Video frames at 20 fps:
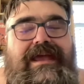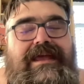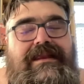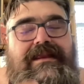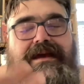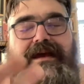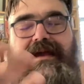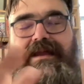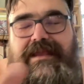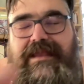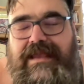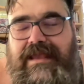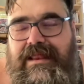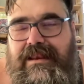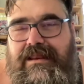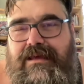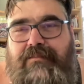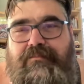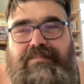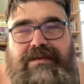And
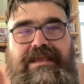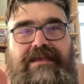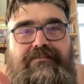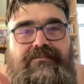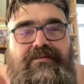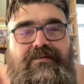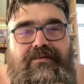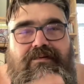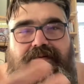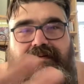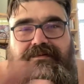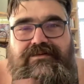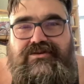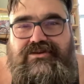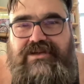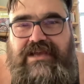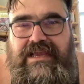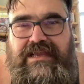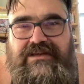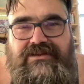again, people
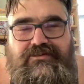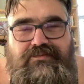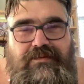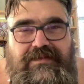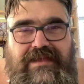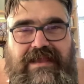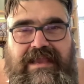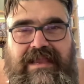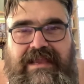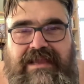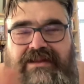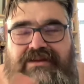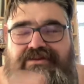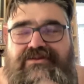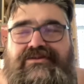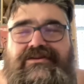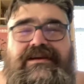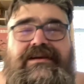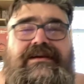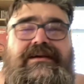change with
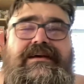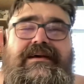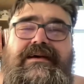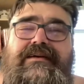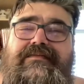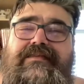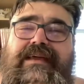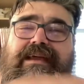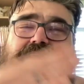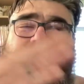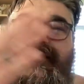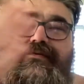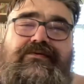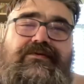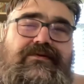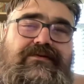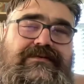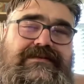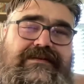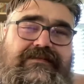age. They go
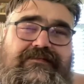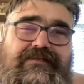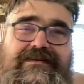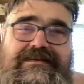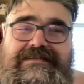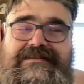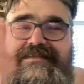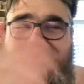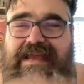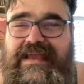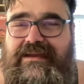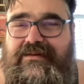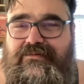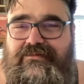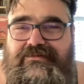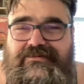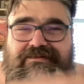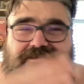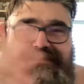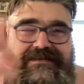through different
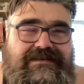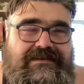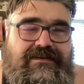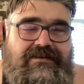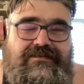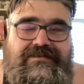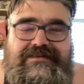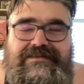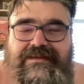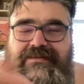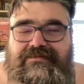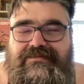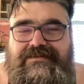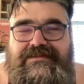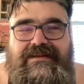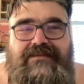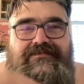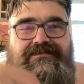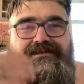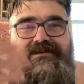cycles and all this other
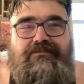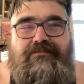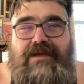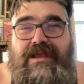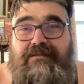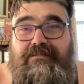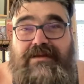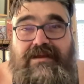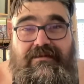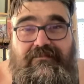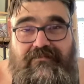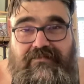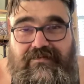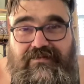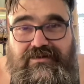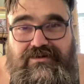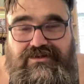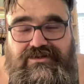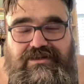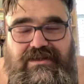stuff. So maybe I'm
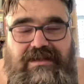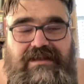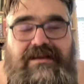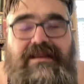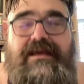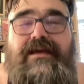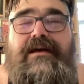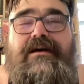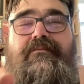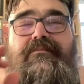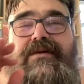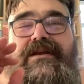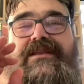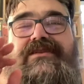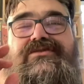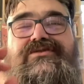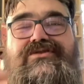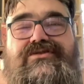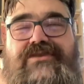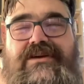full of shit, but
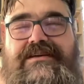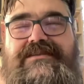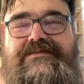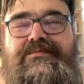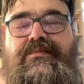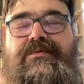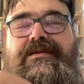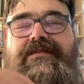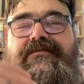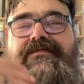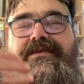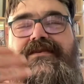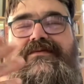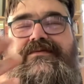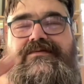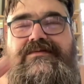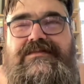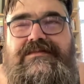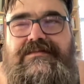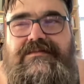it's just one of
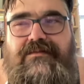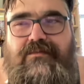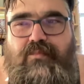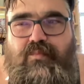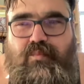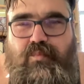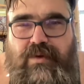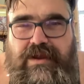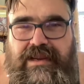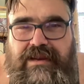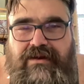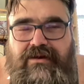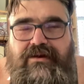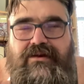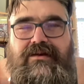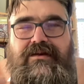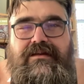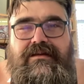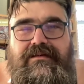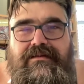those
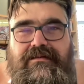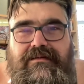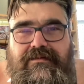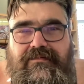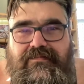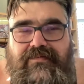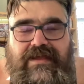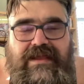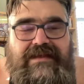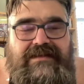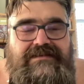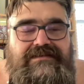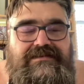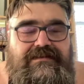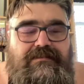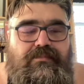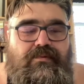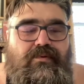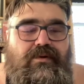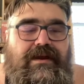weird things
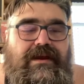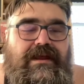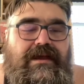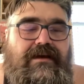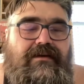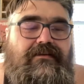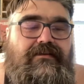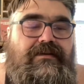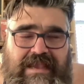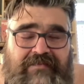to point out.